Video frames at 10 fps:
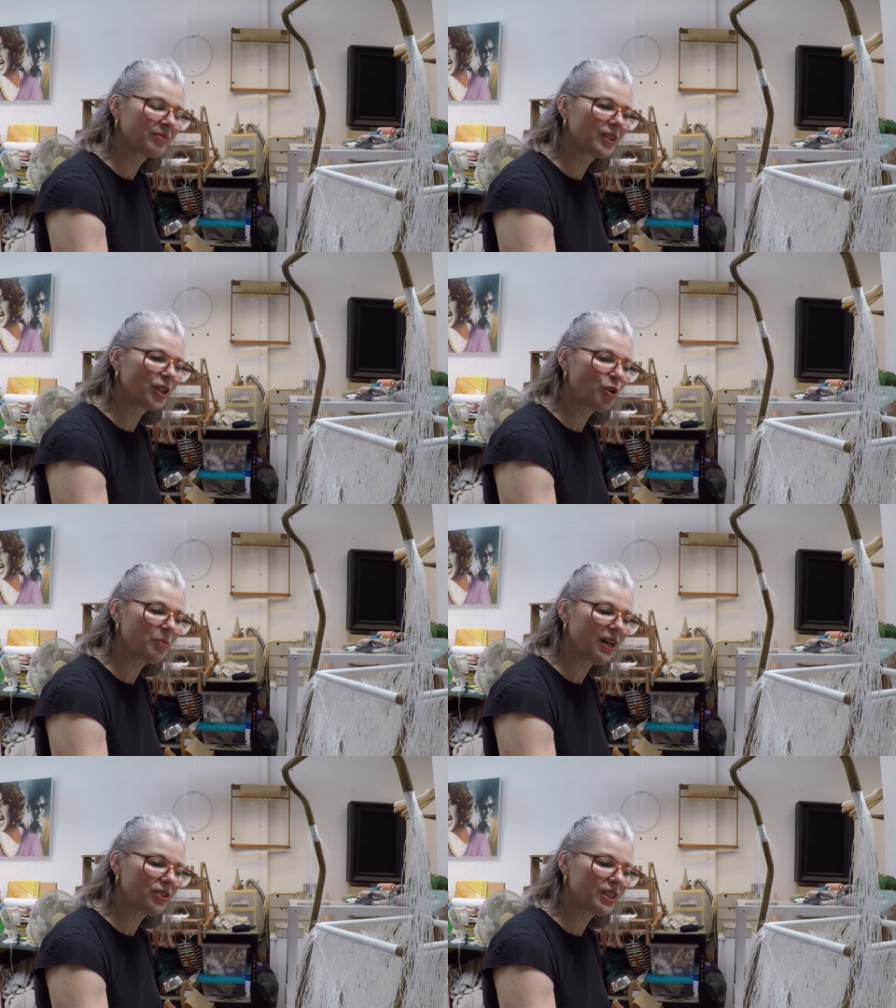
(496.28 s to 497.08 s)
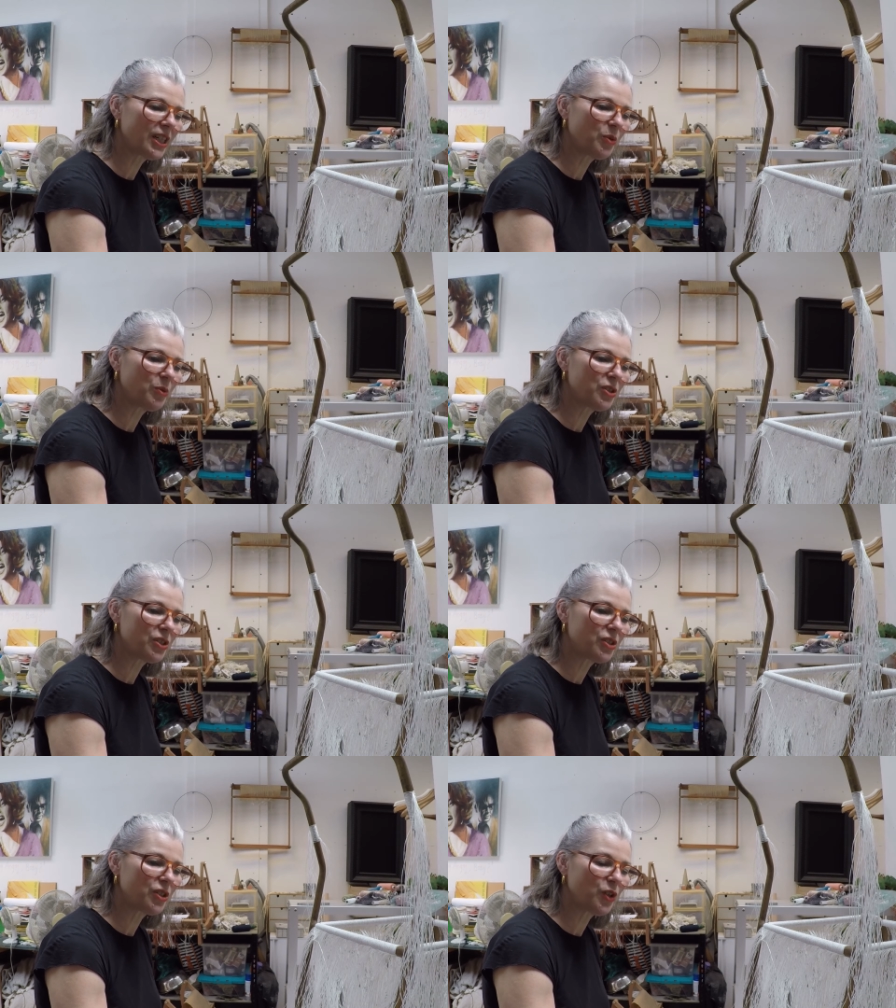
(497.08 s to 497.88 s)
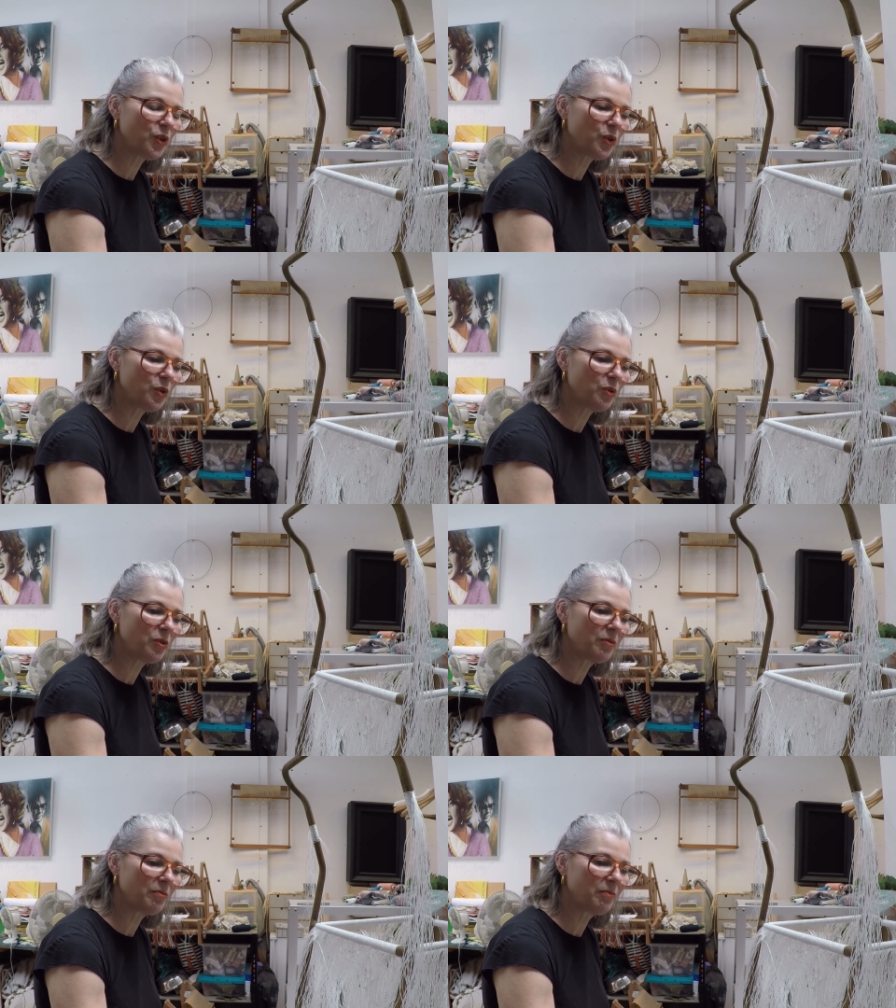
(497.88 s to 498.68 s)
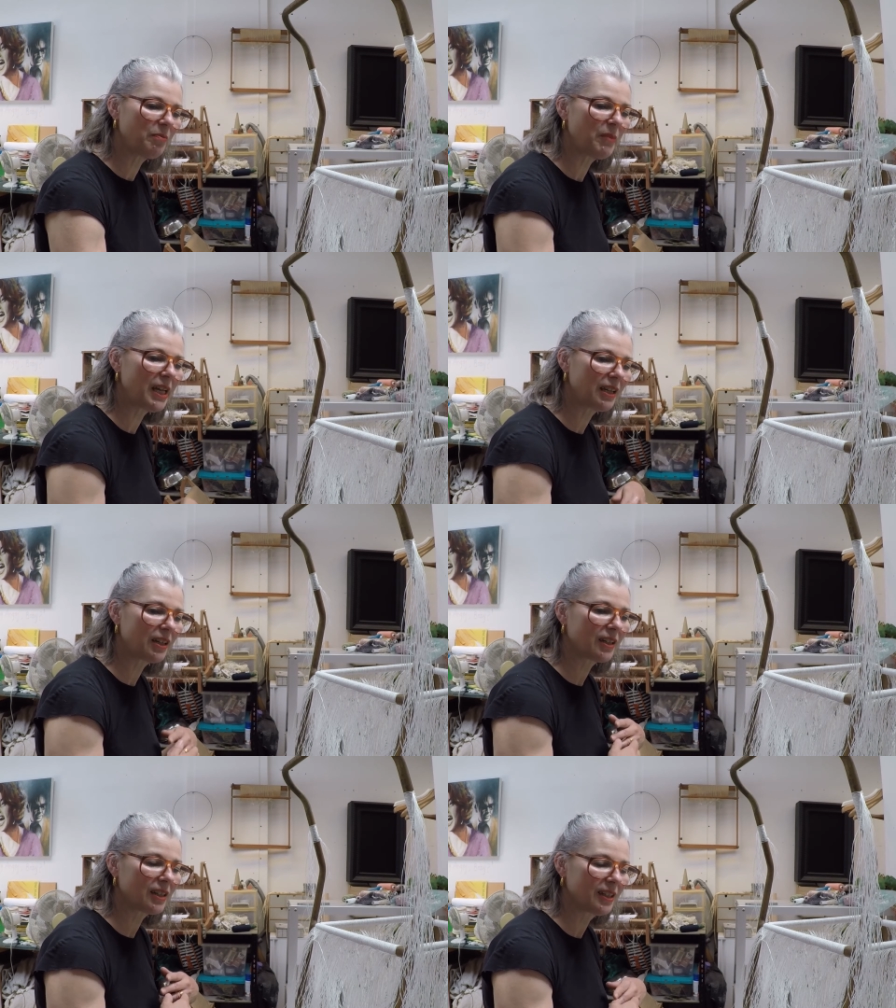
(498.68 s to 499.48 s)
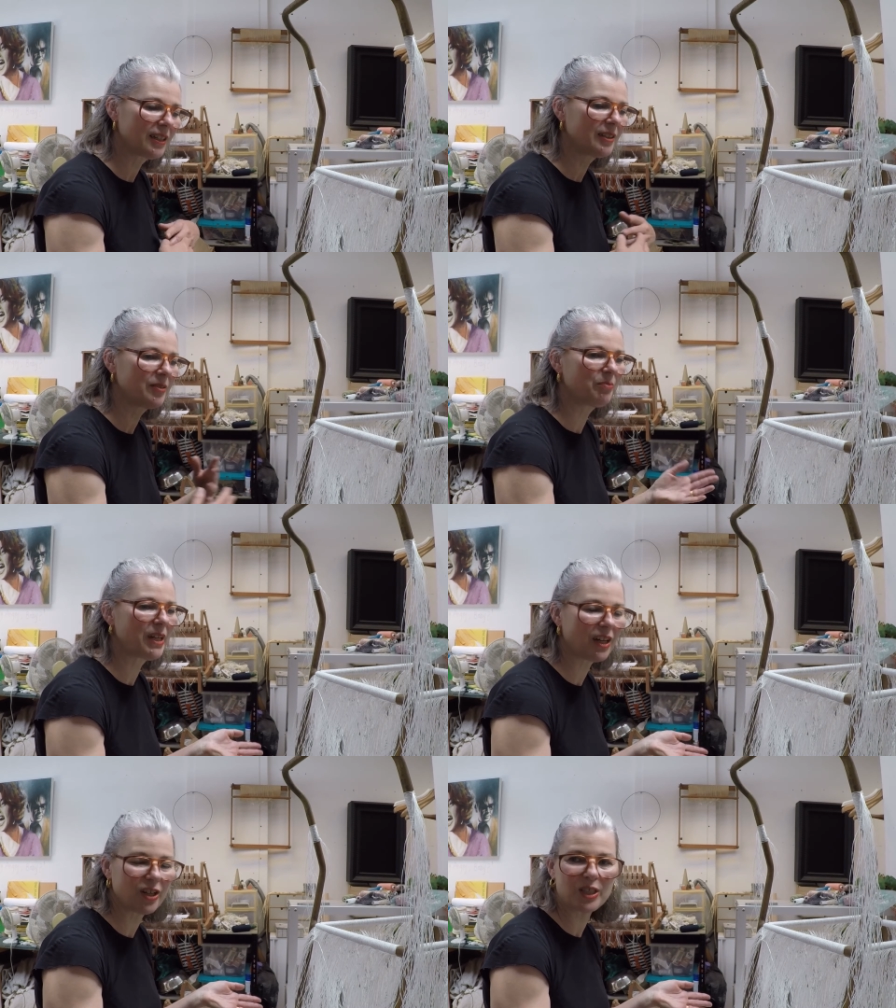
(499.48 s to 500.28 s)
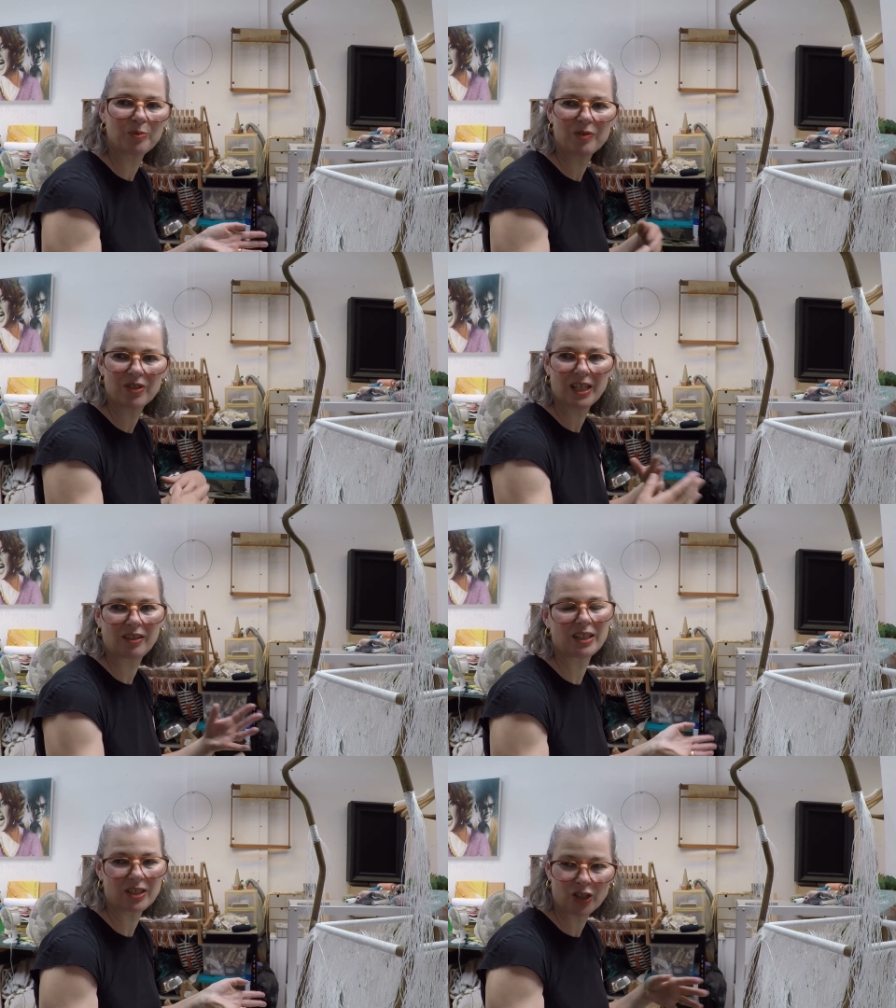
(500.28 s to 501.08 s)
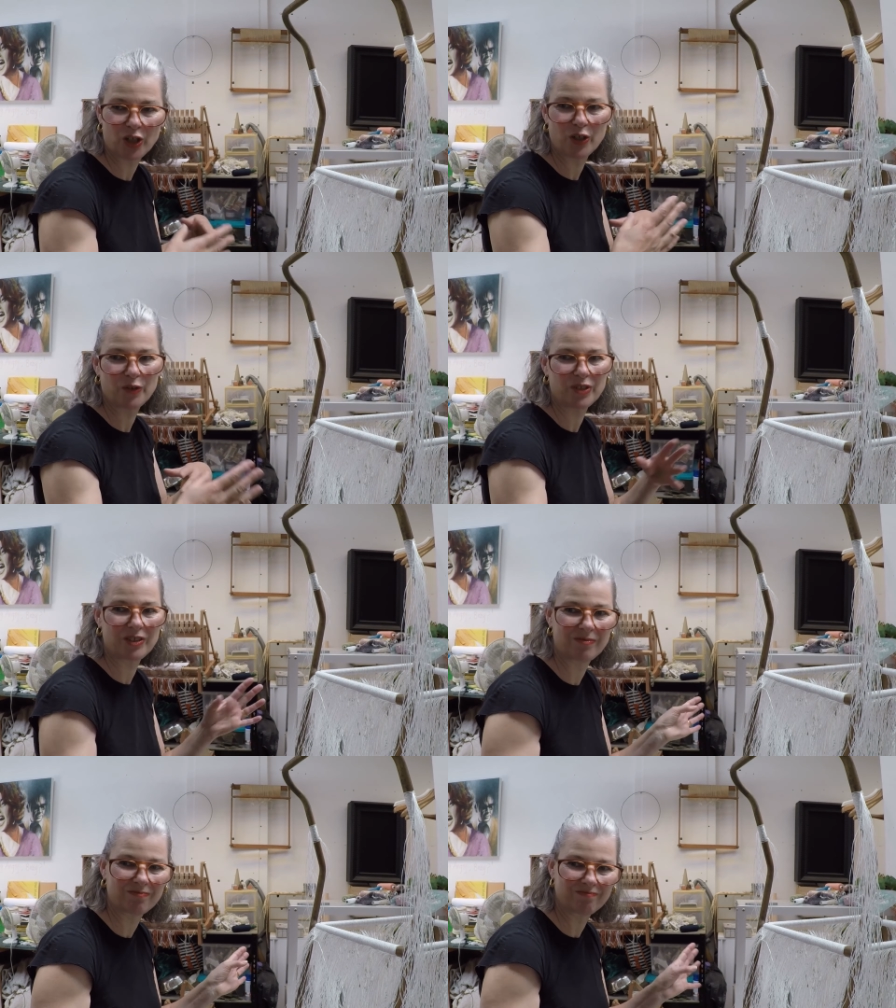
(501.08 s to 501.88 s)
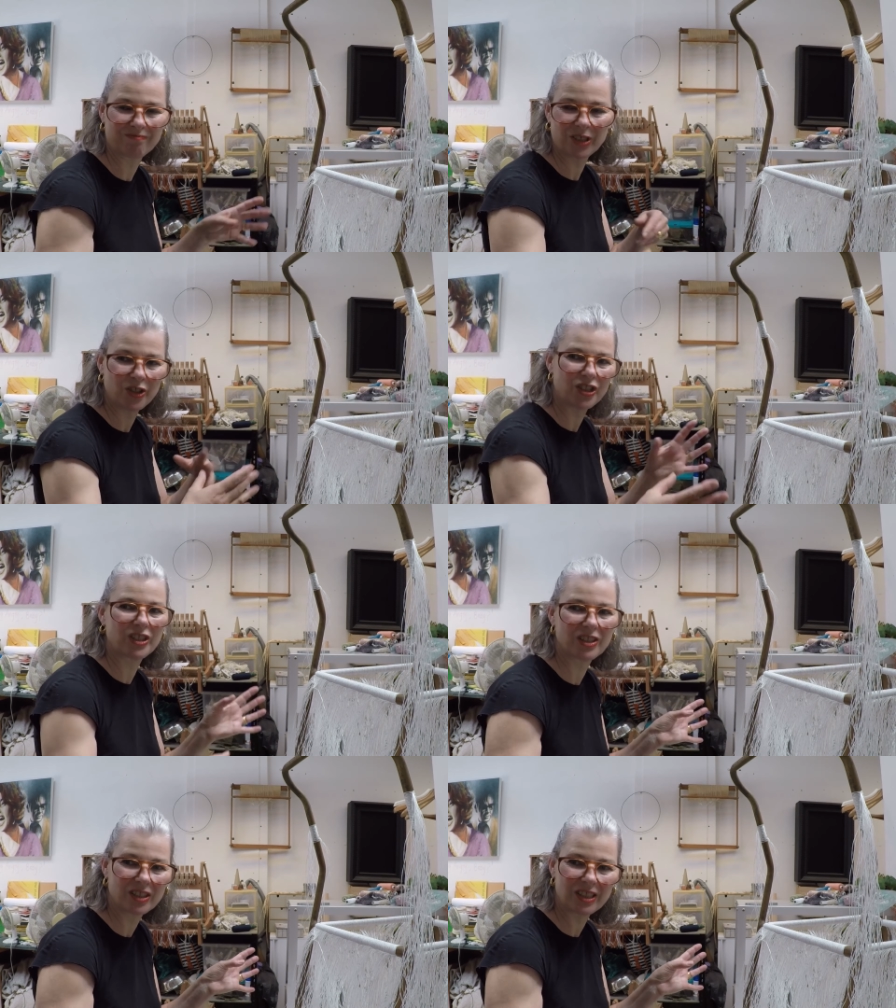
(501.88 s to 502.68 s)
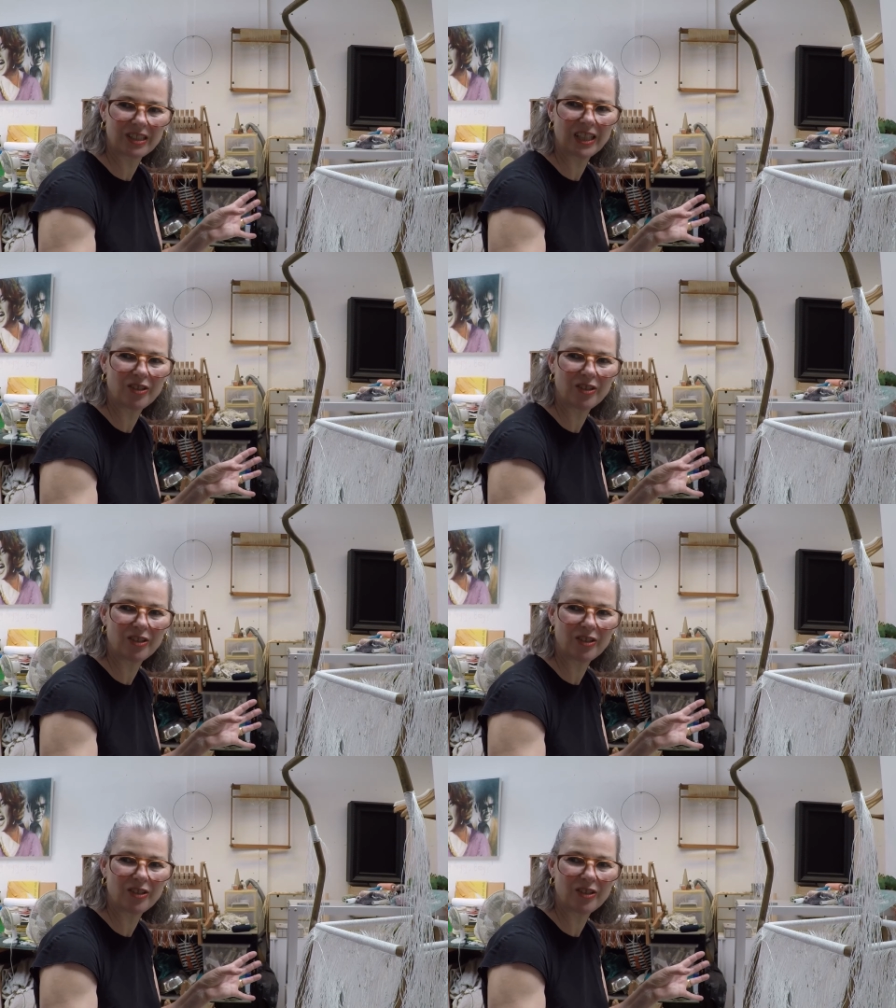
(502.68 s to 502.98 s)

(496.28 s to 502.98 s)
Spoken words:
go about it was to make items for sale, like scarves and cushions,